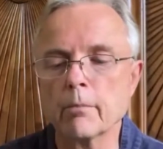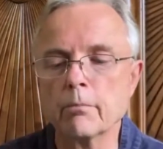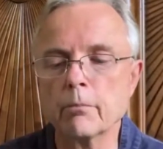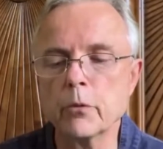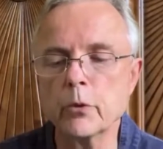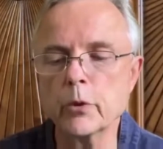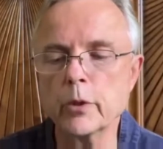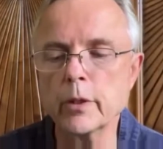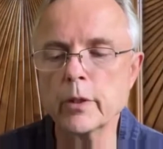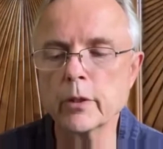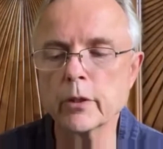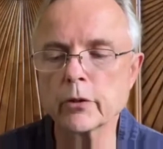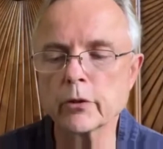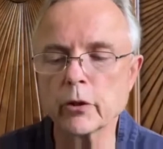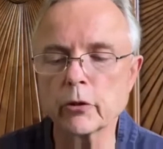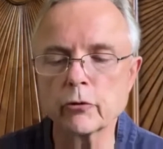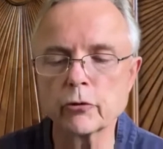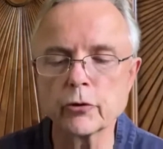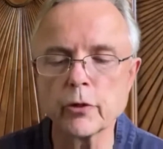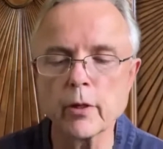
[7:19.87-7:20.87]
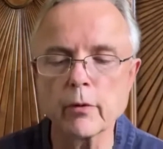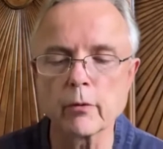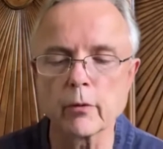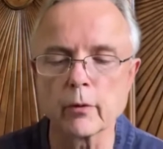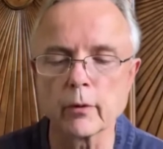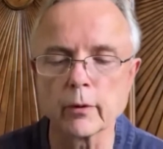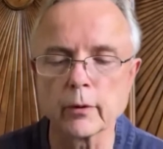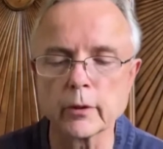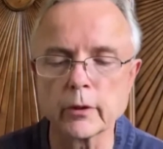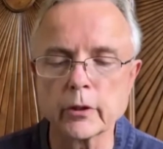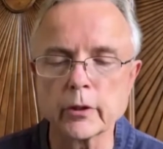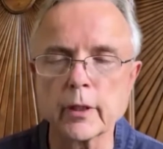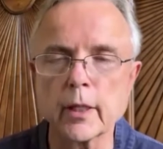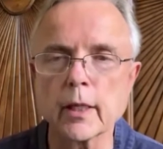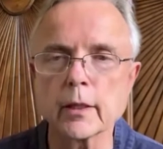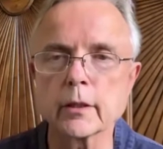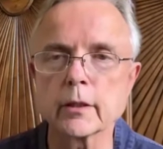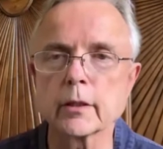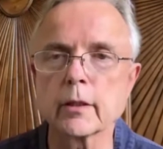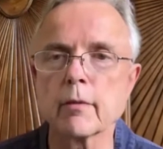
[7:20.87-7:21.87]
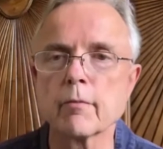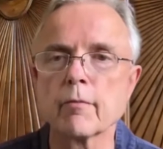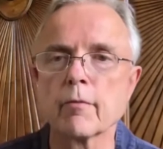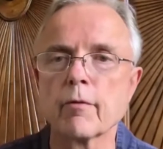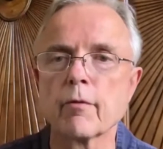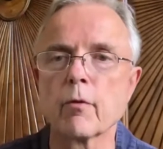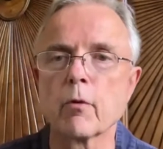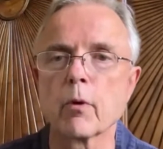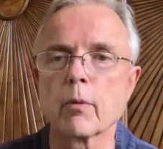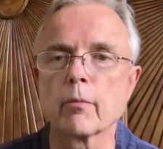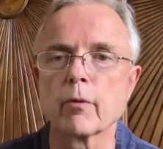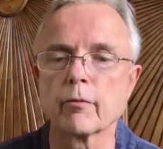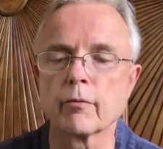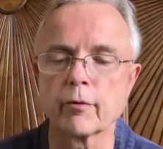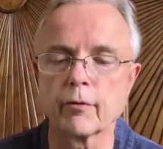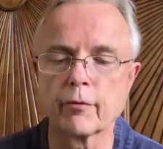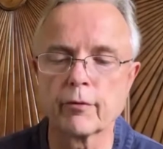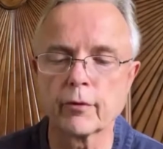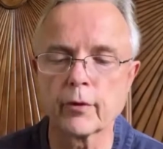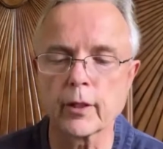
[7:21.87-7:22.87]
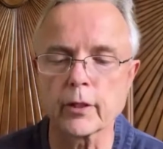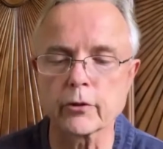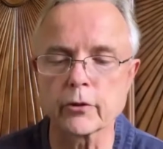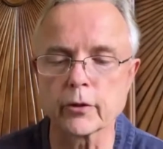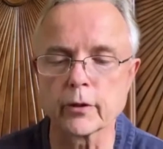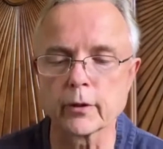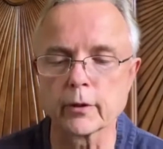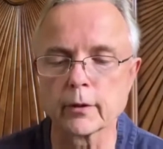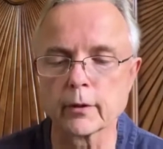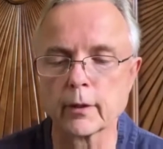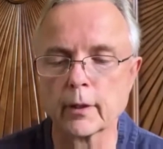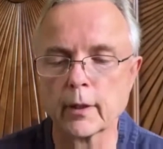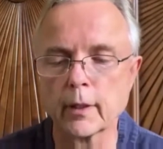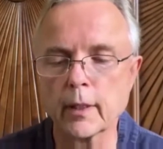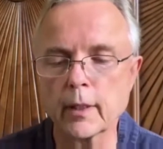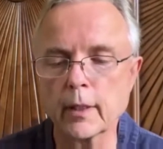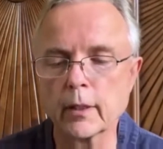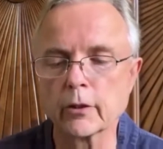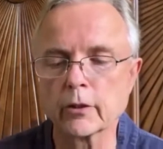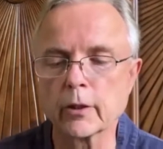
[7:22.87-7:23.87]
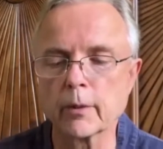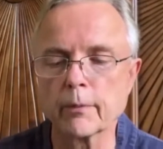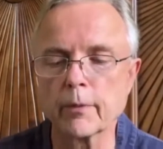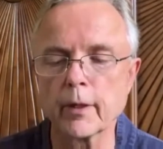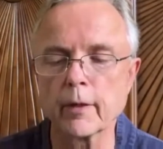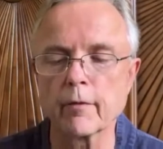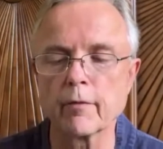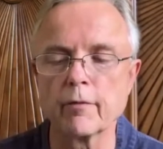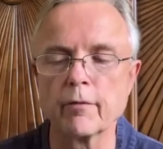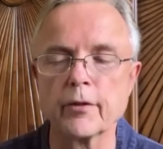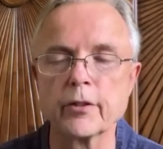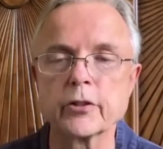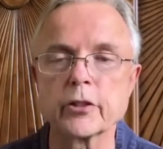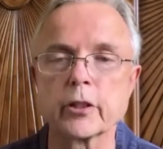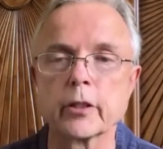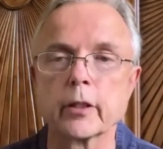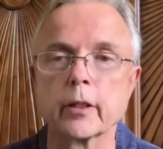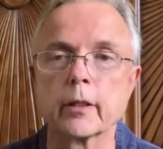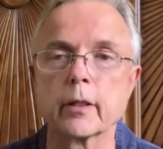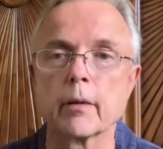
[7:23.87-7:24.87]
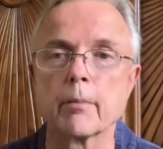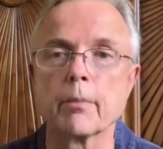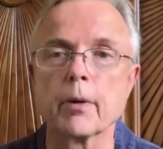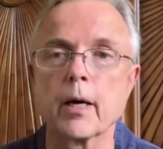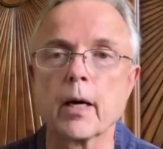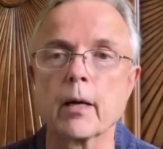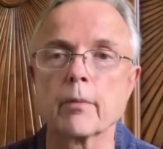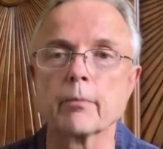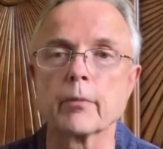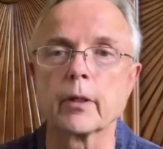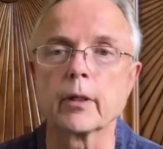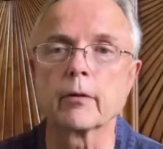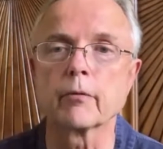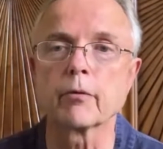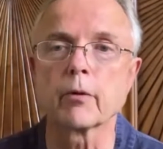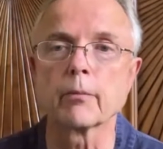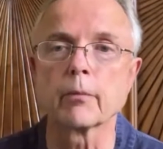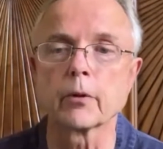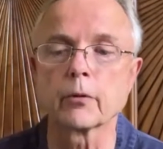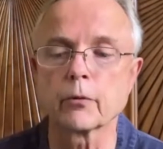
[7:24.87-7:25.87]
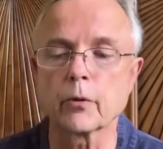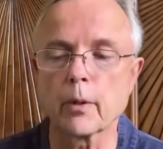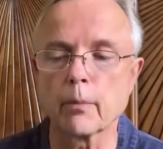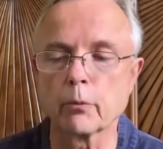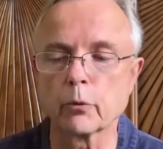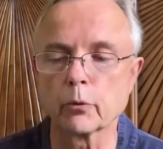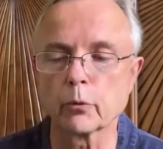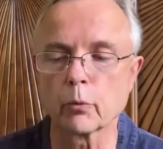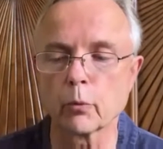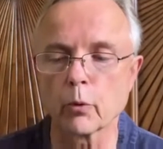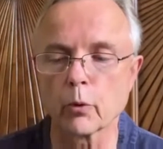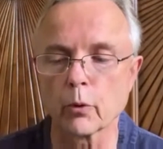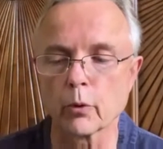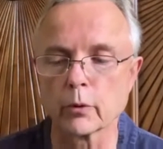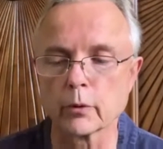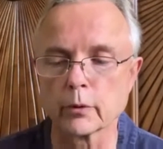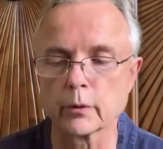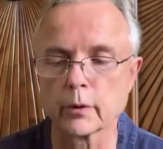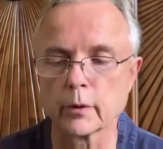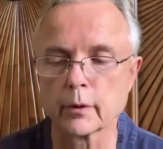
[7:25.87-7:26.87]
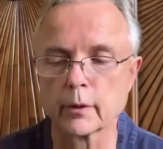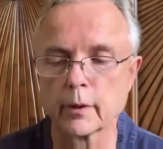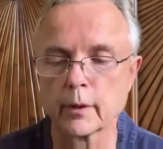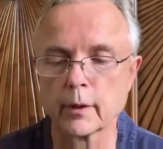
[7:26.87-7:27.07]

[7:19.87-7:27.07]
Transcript: moodiness in general is not some form of affliction, something visited upon me from a troubled world,